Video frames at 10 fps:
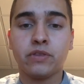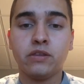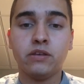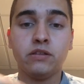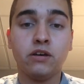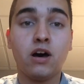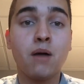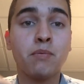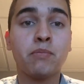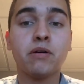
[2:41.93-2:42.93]
the
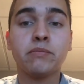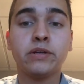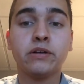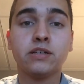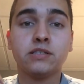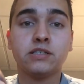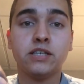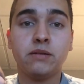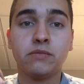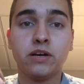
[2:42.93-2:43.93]
hop-up arm in here has the
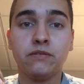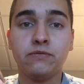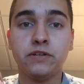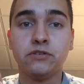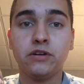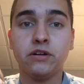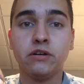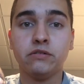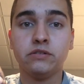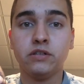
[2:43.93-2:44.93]
same kind of feature here,
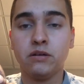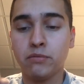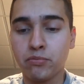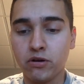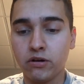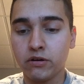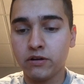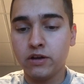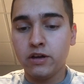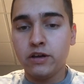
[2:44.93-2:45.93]
how it's a double prong.
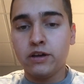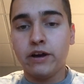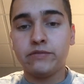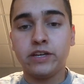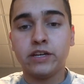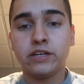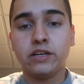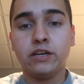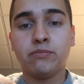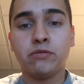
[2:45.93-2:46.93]
I've taken
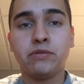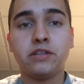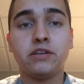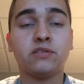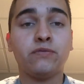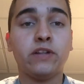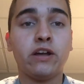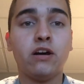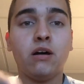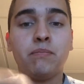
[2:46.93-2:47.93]
a Prometheus flat
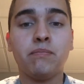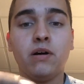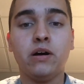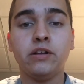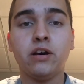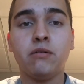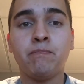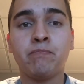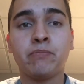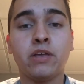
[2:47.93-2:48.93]
hop nub,
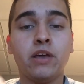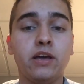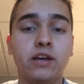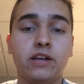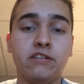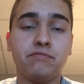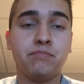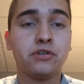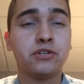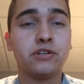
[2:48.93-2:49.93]
and I've
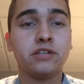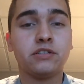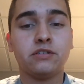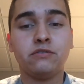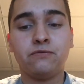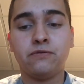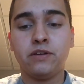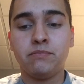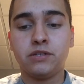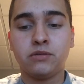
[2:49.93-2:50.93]
butchered it to
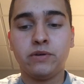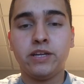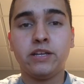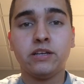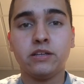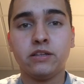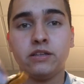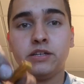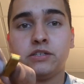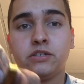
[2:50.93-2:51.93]
fit between
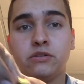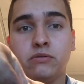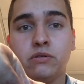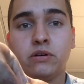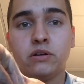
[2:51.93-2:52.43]
these two,